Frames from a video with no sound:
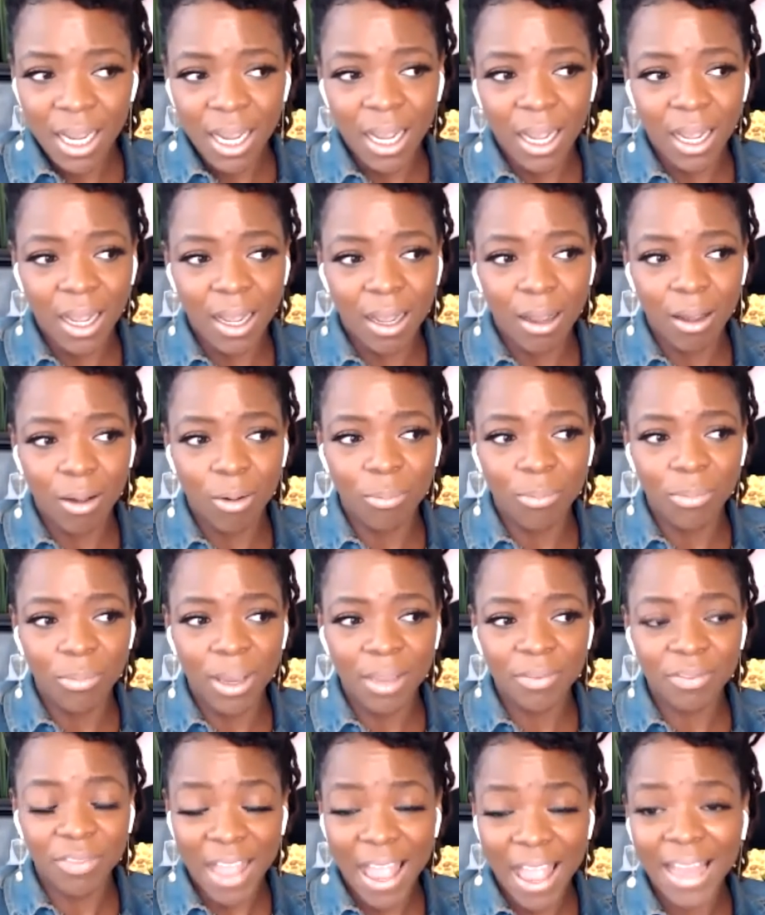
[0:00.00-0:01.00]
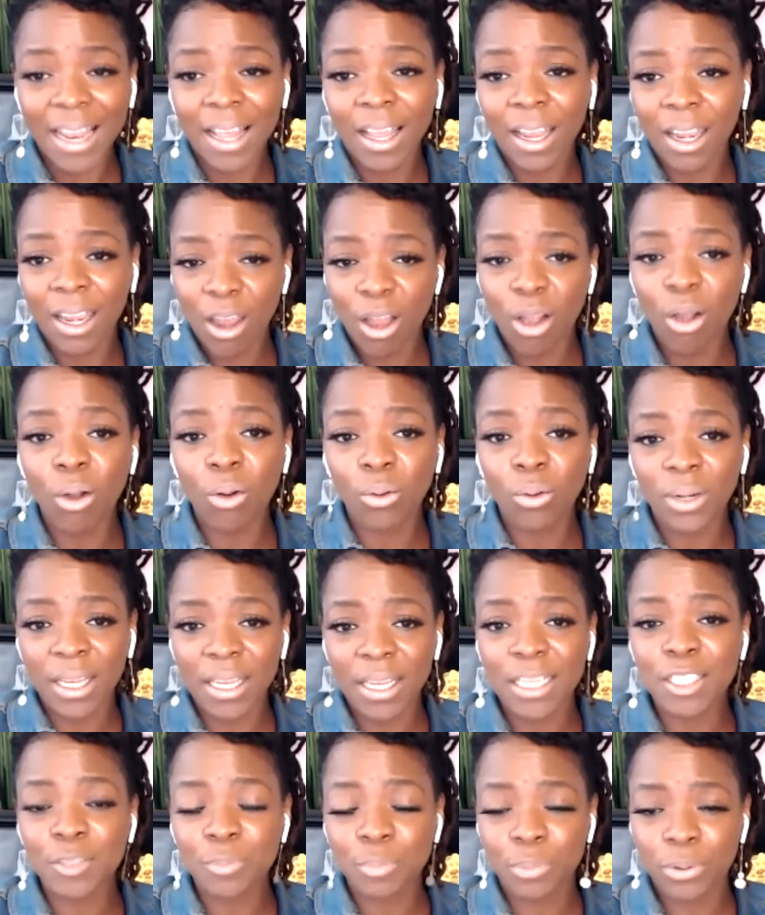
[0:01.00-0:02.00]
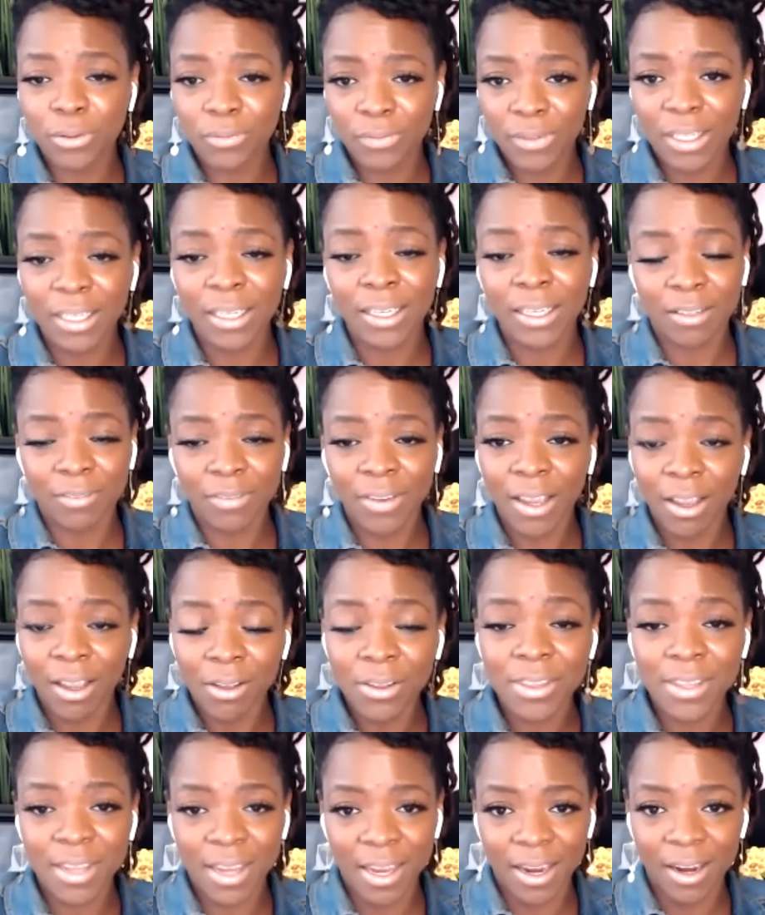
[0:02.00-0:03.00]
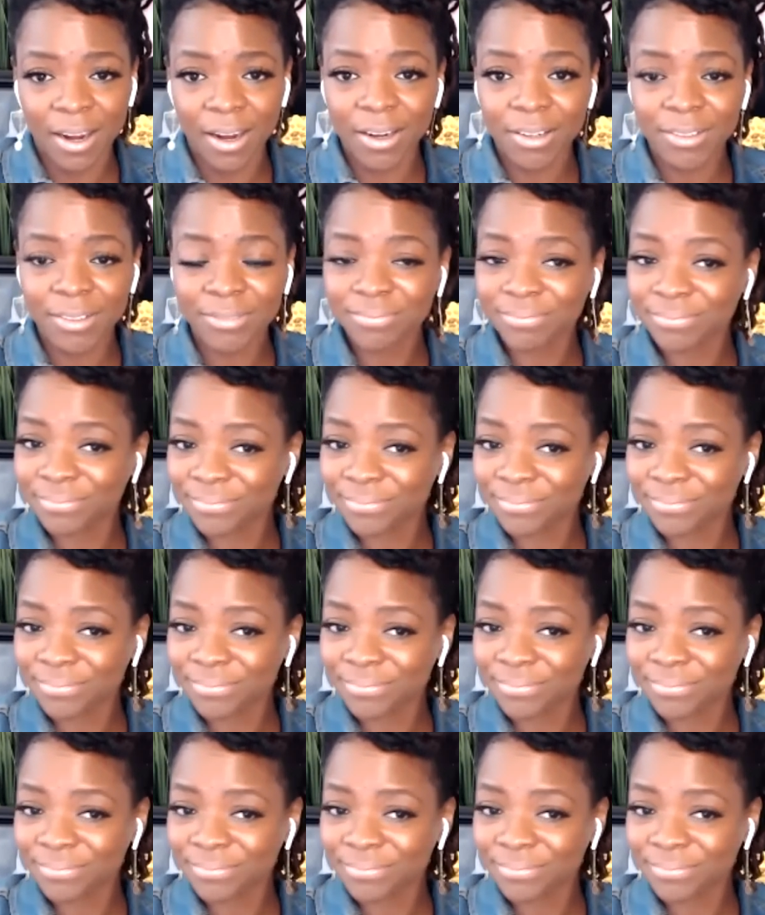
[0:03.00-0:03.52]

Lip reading: That alone is preventative health care.